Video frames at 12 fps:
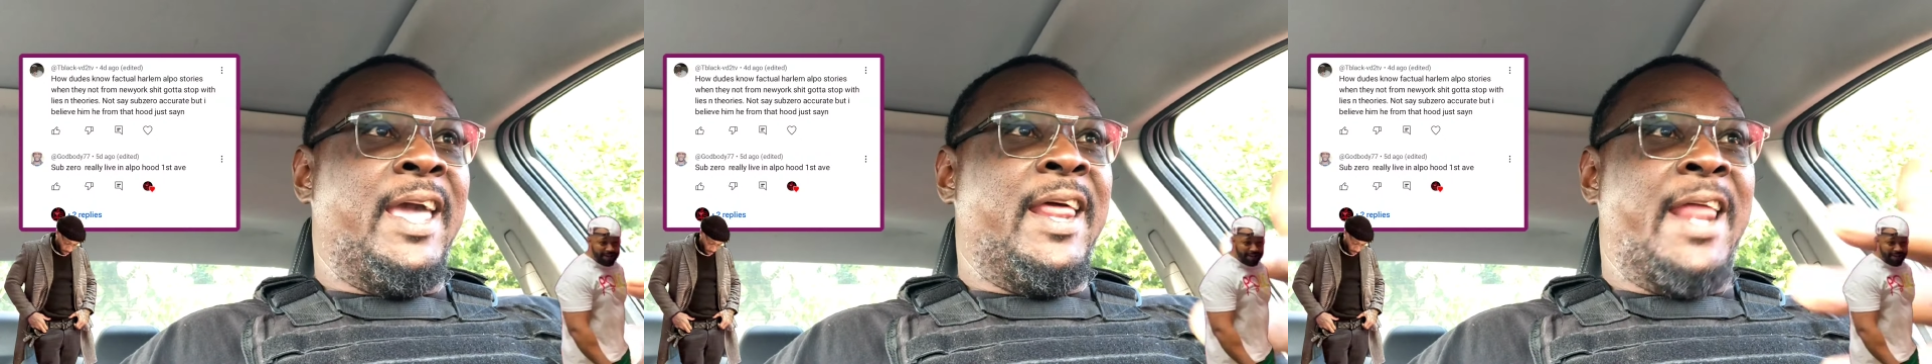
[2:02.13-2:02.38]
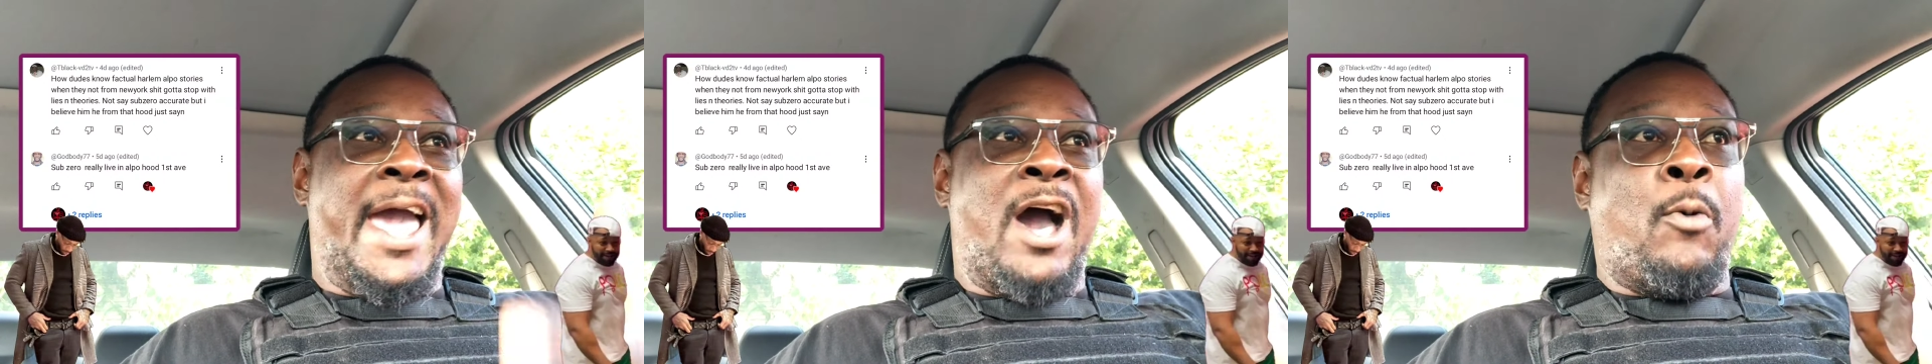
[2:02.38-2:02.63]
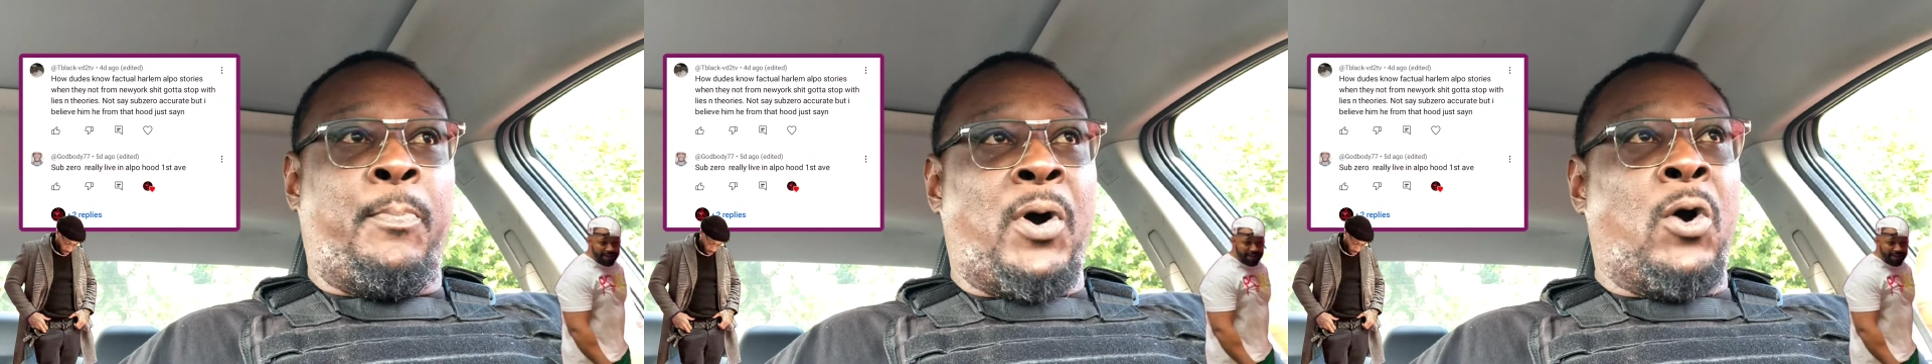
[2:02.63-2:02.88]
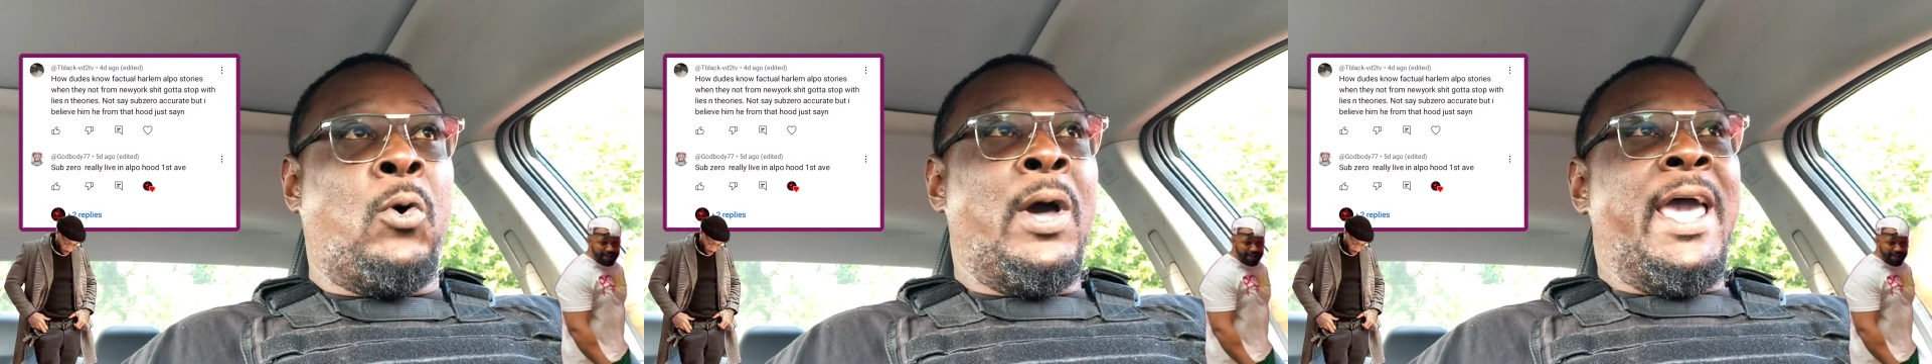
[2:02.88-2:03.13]
and
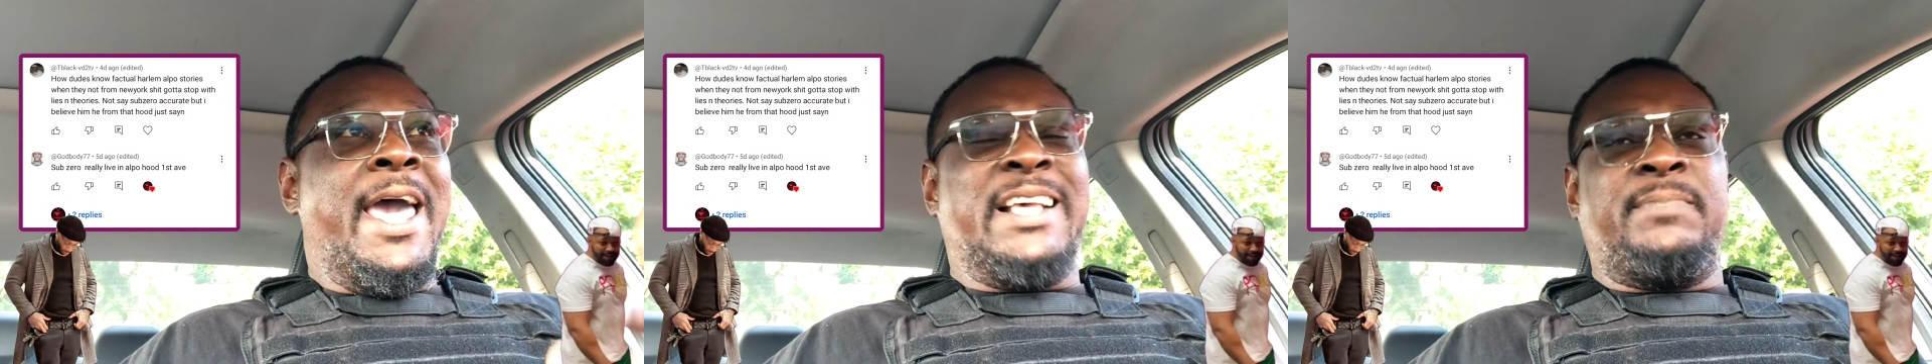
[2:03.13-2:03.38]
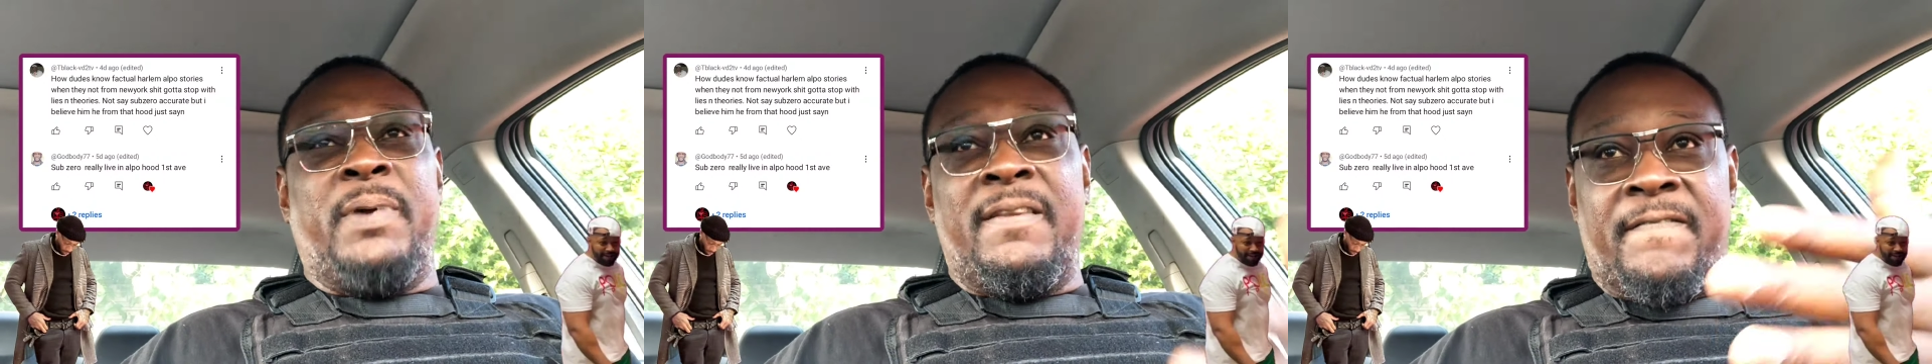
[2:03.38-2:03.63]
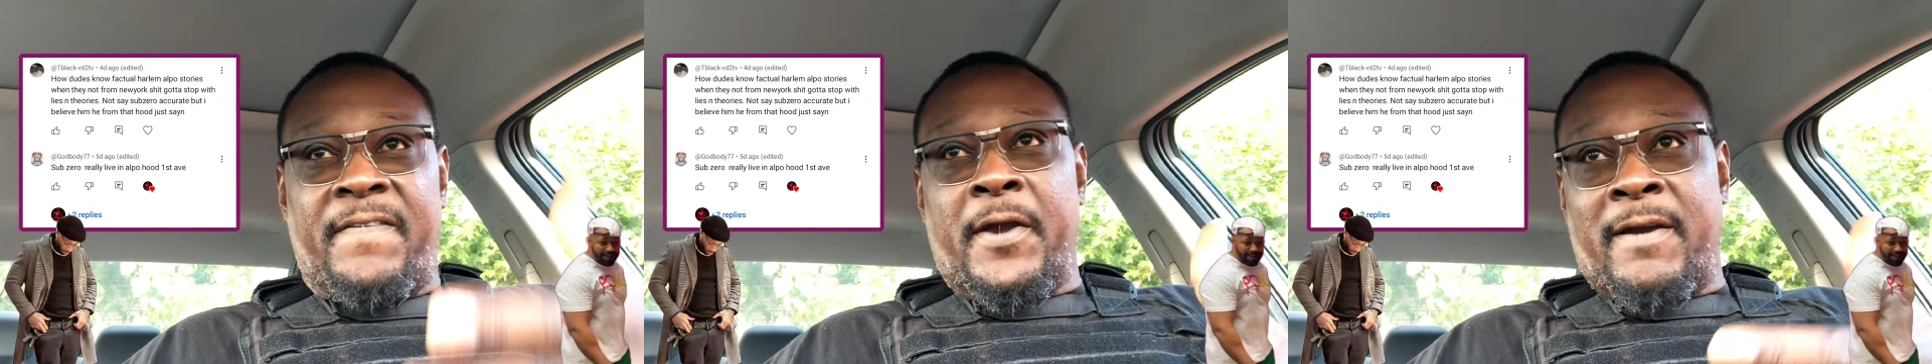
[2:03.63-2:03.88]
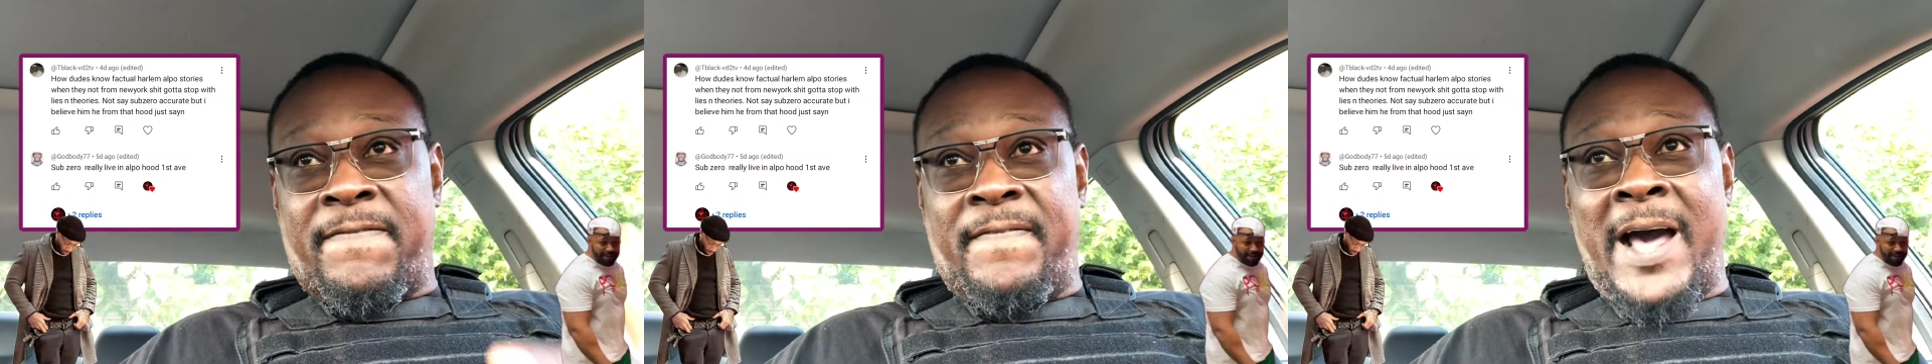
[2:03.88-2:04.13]
Alpo has been
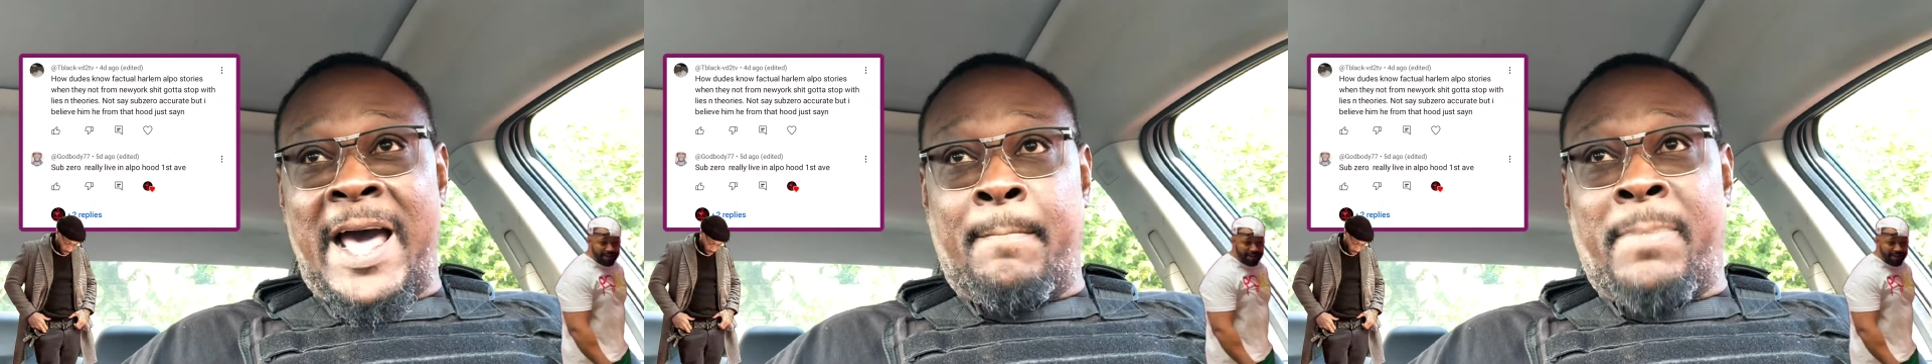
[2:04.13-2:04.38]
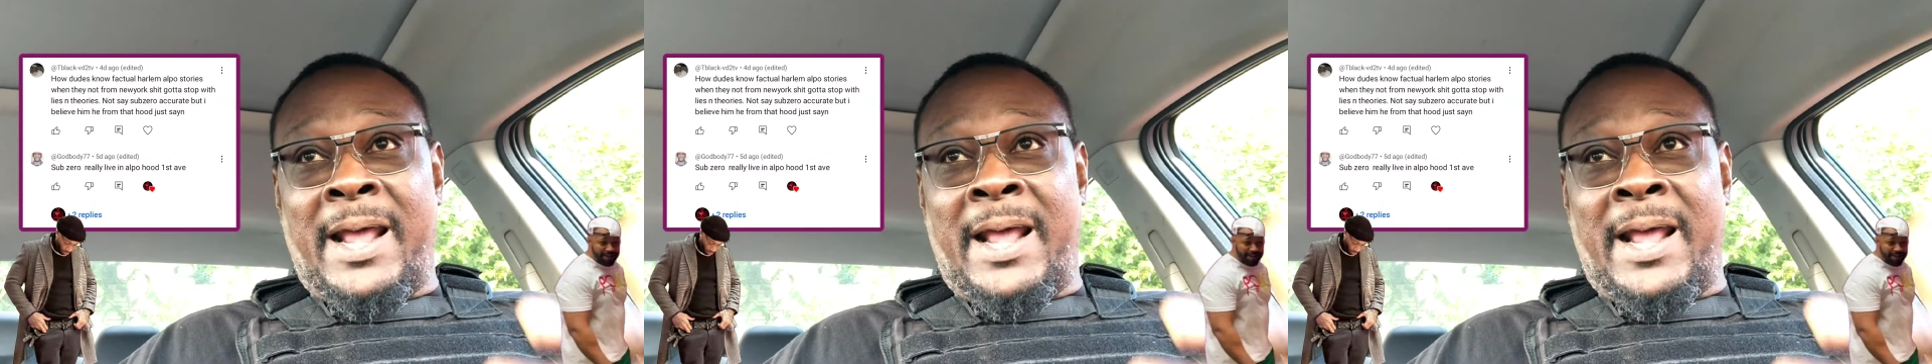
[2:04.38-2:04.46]
verified